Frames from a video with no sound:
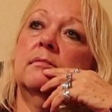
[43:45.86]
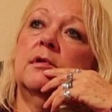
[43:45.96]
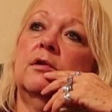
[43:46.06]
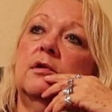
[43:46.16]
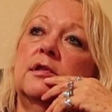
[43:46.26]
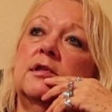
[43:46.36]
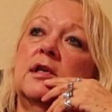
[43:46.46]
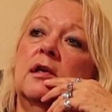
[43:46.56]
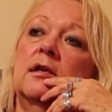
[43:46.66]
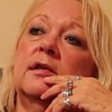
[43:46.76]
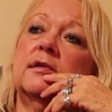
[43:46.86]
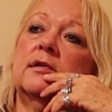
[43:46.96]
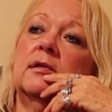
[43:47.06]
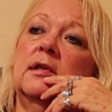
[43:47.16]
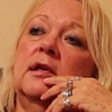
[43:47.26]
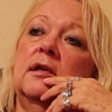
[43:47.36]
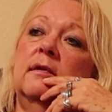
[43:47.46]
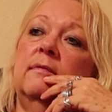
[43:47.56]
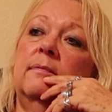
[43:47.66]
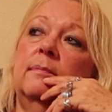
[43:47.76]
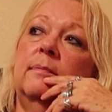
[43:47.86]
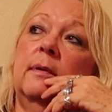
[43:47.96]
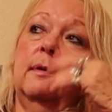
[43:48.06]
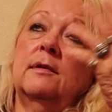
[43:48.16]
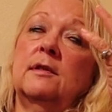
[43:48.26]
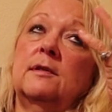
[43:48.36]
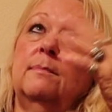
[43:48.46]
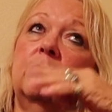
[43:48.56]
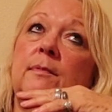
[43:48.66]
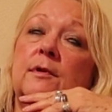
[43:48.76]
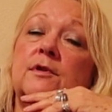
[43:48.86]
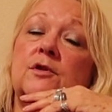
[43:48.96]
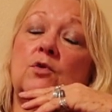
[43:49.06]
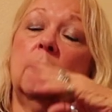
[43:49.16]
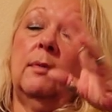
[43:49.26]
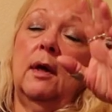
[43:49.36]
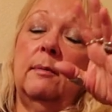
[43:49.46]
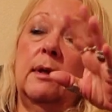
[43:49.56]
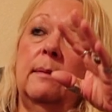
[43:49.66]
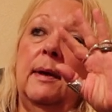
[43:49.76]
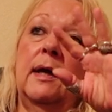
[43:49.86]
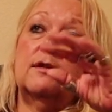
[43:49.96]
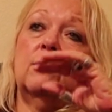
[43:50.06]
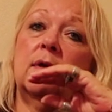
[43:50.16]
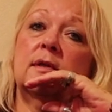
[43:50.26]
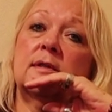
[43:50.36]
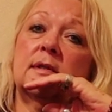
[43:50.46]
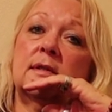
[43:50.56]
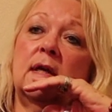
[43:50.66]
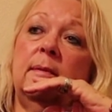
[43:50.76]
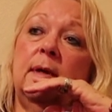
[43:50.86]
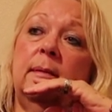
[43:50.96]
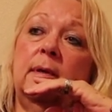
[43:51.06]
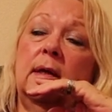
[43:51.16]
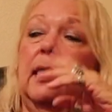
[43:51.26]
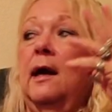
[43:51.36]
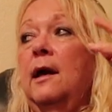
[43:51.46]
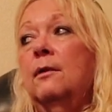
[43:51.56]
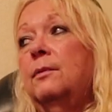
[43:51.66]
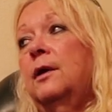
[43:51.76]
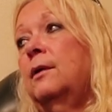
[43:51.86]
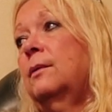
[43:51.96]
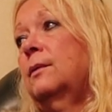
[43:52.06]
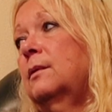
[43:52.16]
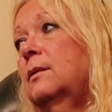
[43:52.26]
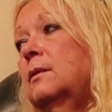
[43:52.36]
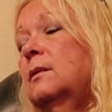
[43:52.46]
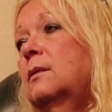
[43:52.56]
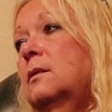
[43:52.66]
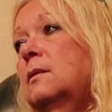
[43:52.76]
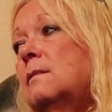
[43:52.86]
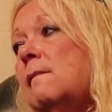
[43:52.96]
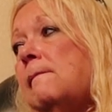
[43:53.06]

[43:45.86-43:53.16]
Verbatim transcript: The good's telling us to leave. There's a storm coming. The bad's wanting us to stay. Maybe I don't know.